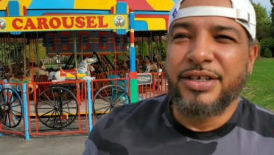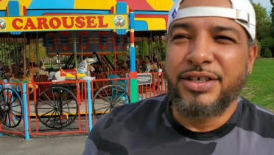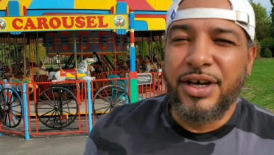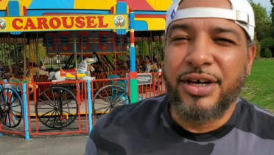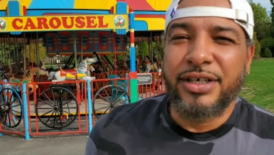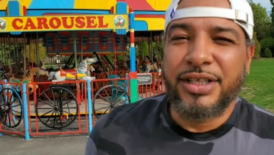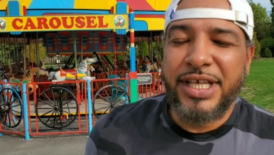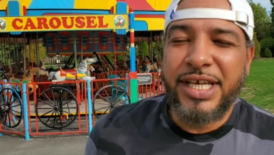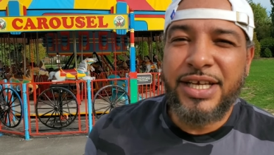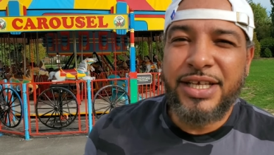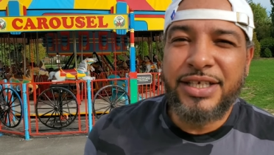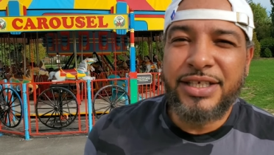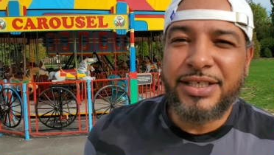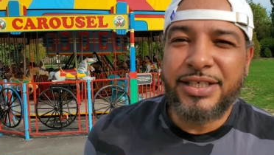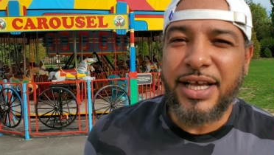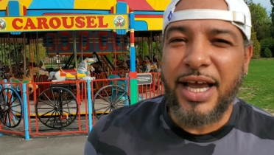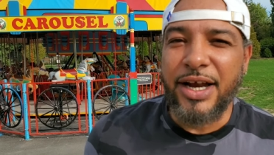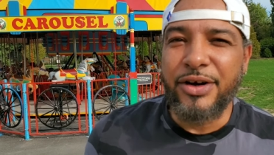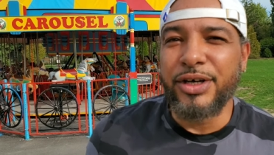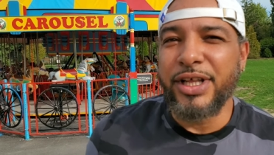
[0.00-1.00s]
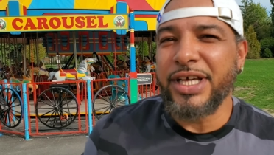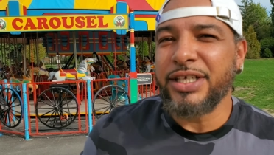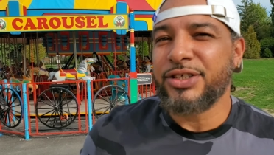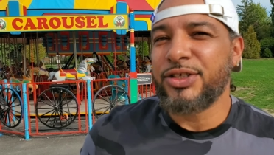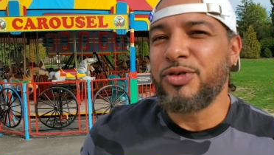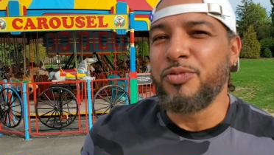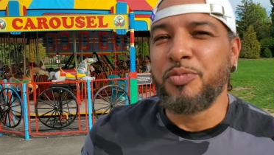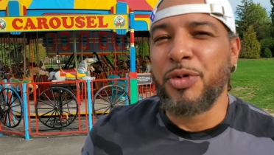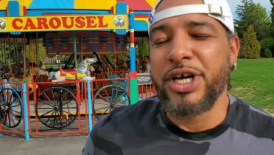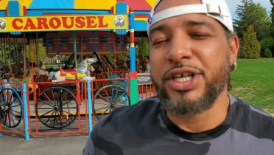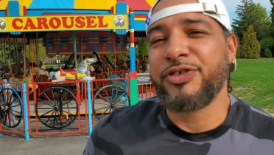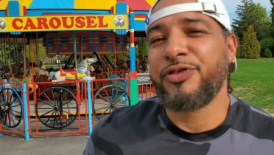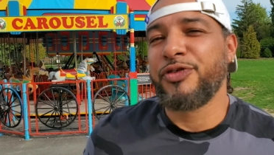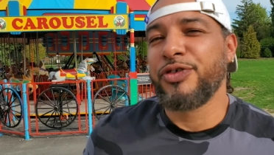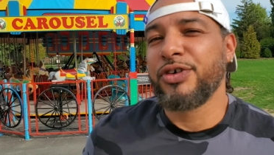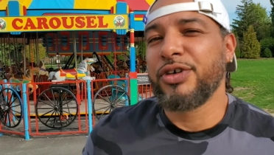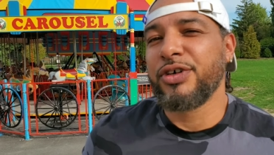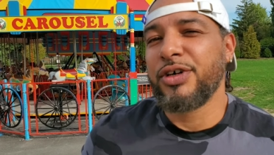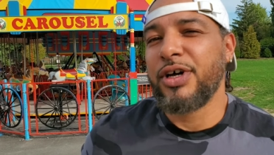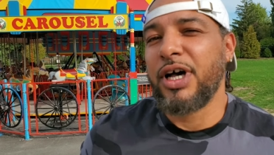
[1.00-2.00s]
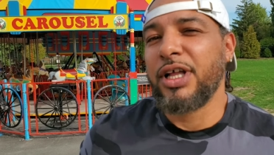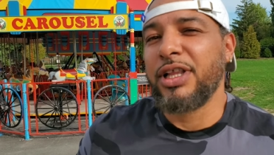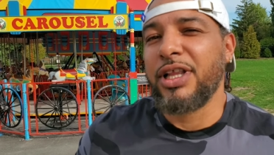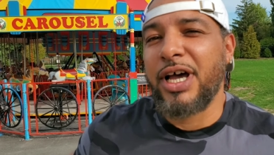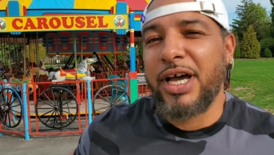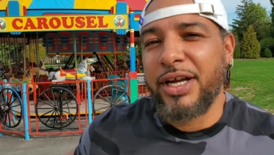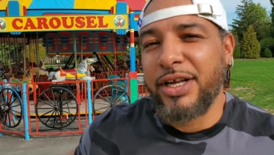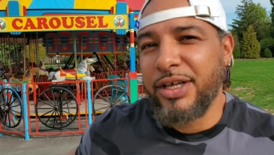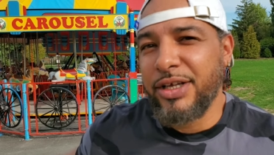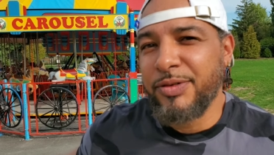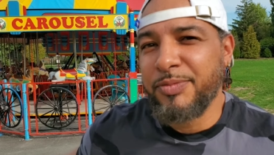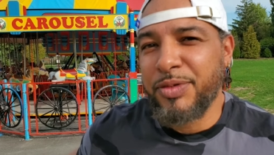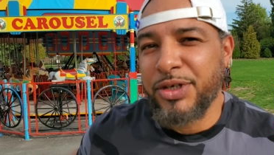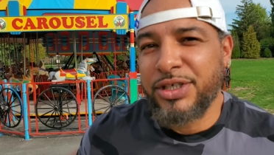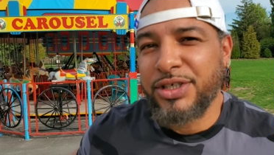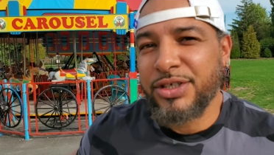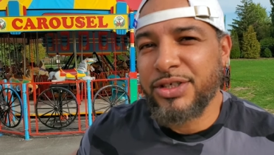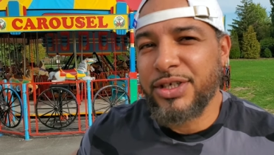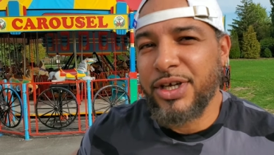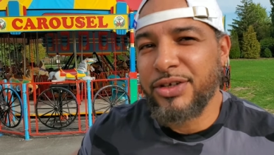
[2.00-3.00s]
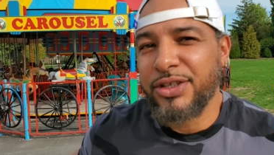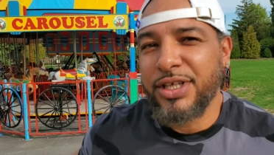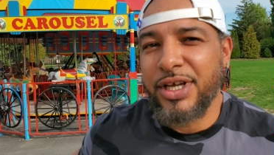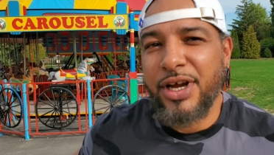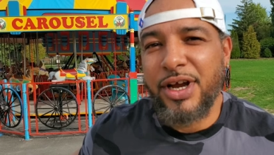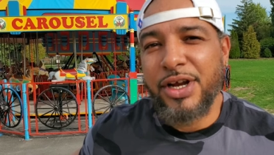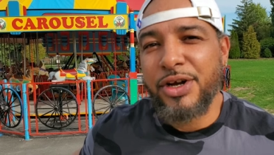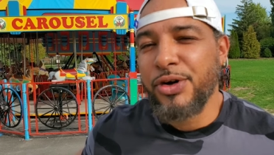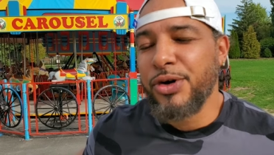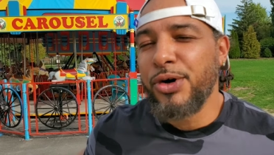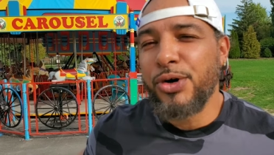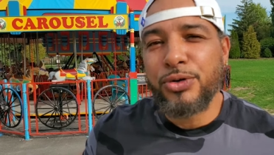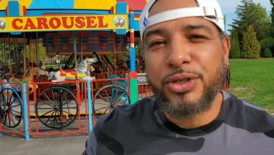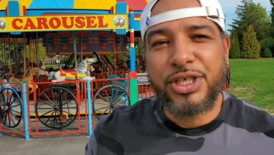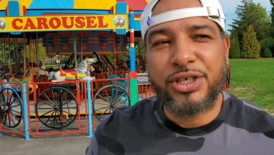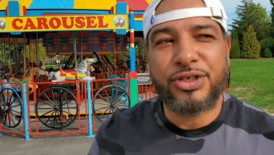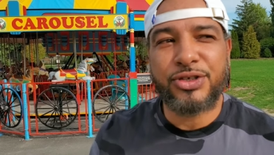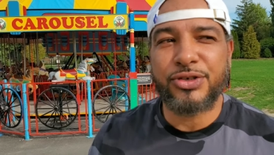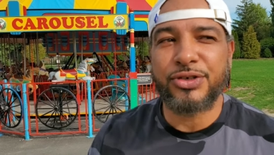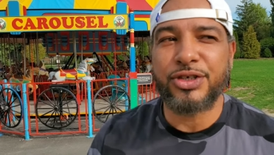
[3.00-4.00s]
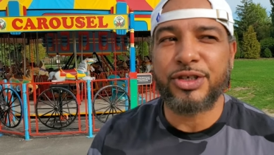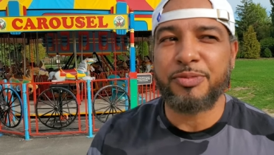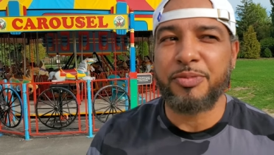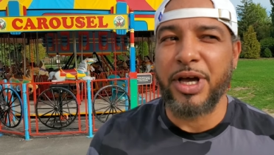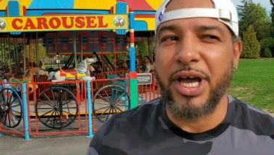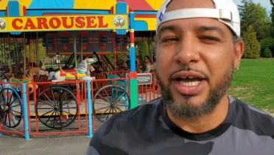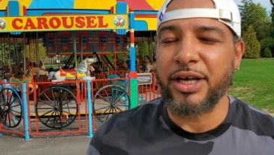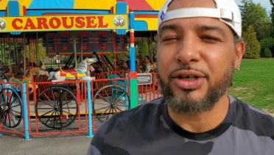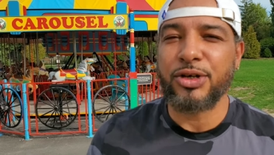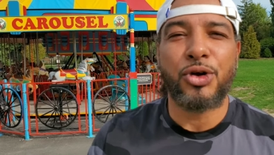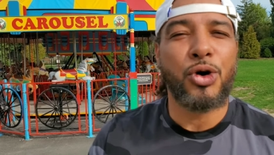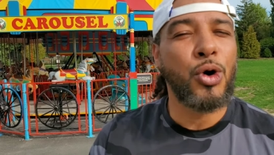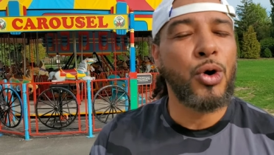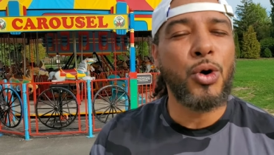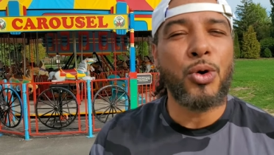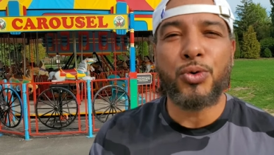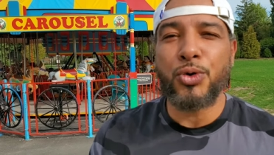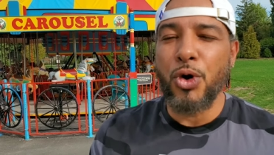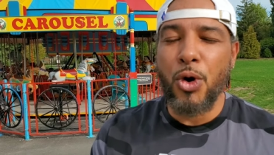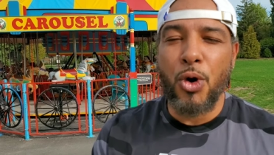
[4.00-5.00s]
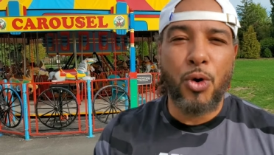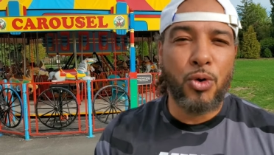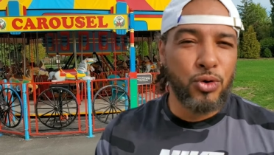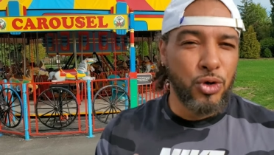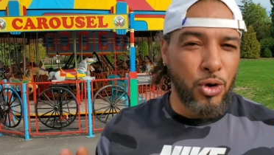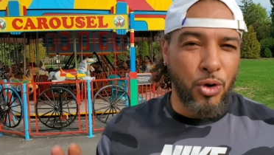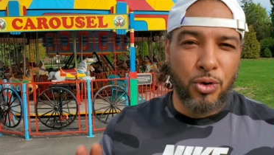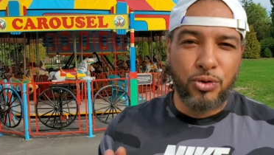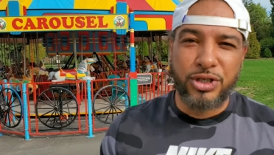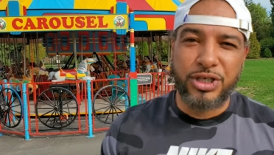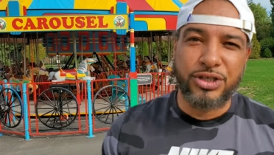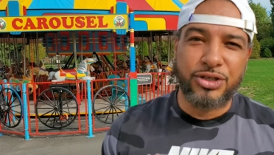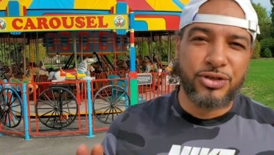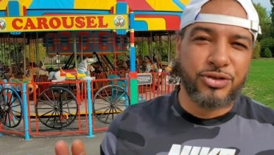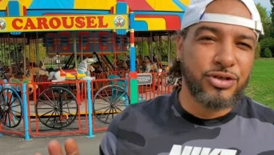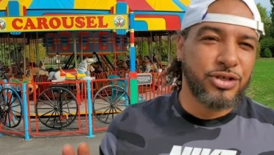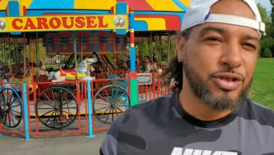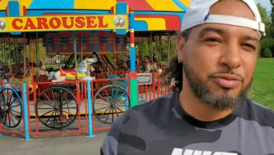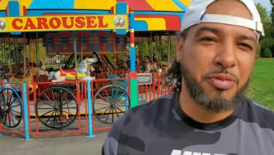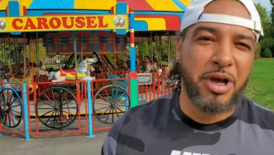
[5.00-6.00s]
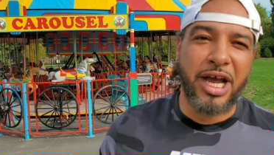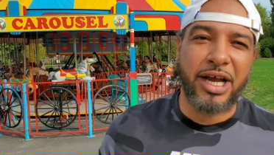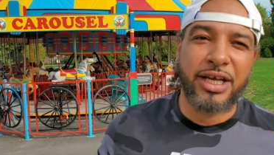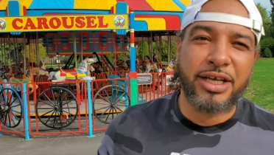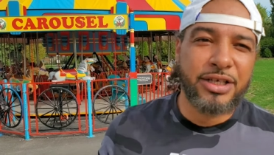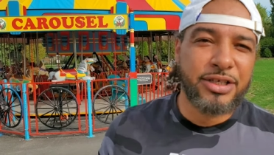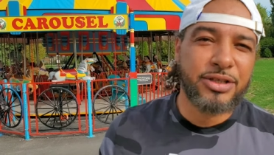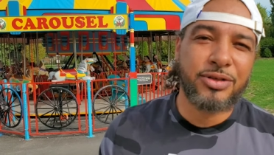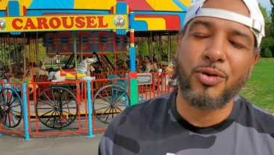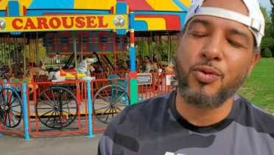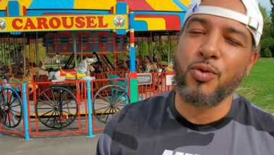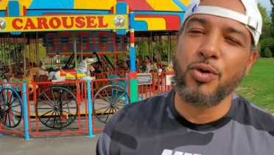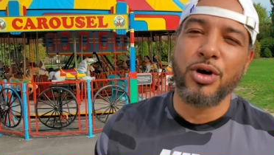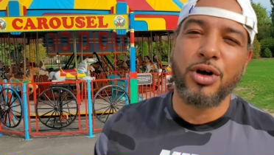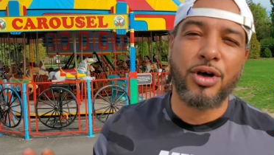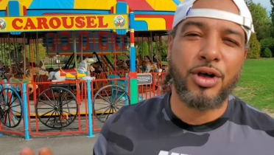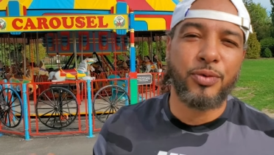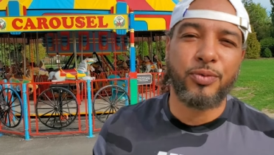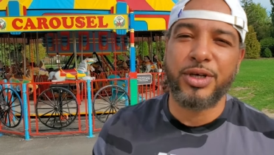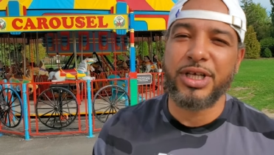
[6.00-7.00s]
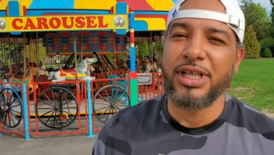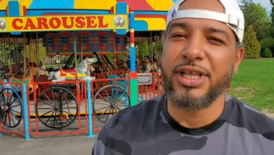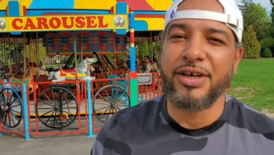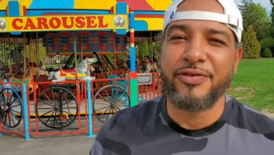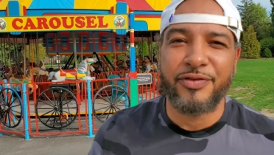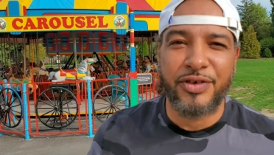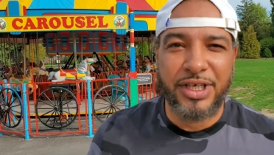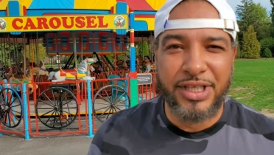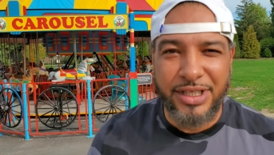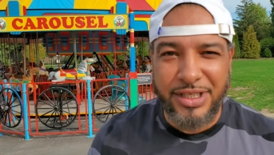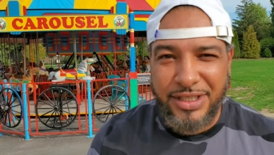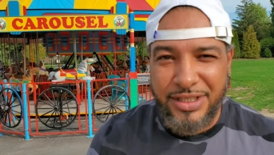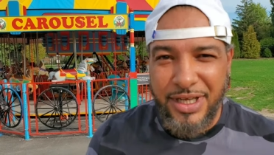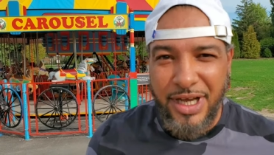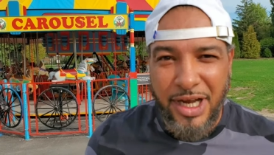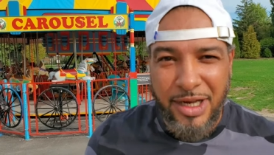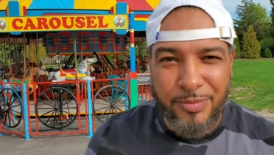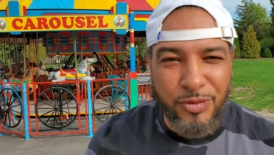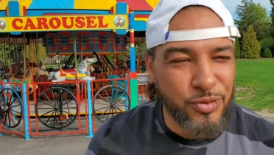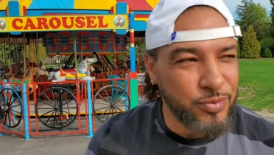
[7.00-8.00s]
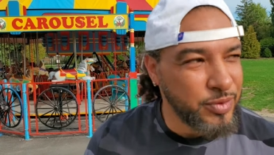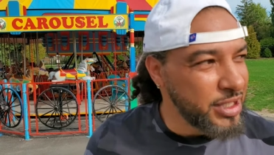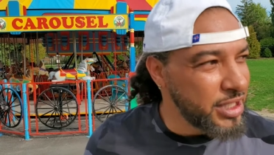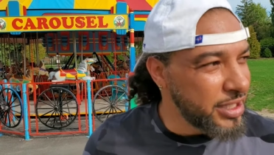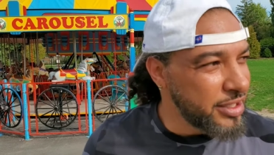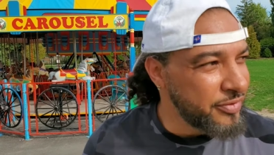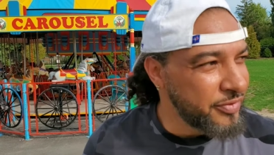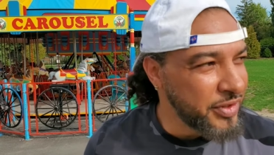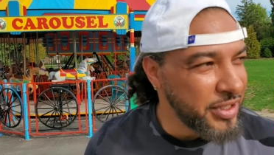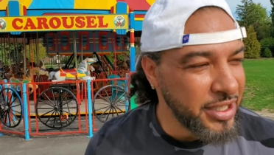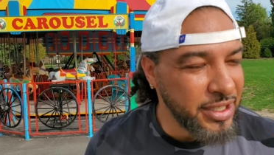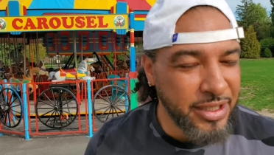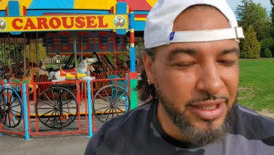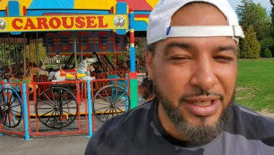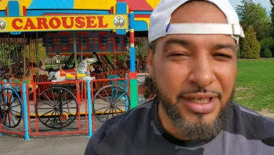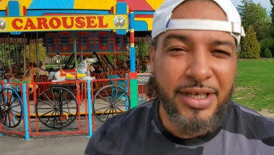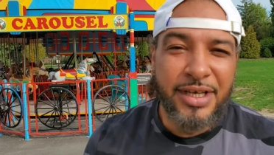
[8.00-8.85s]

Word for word: young ladies, I know that's too much for a lot of bitches out there. No disrespect. No, no, no disrespect. It's the world we live in, the times we live in.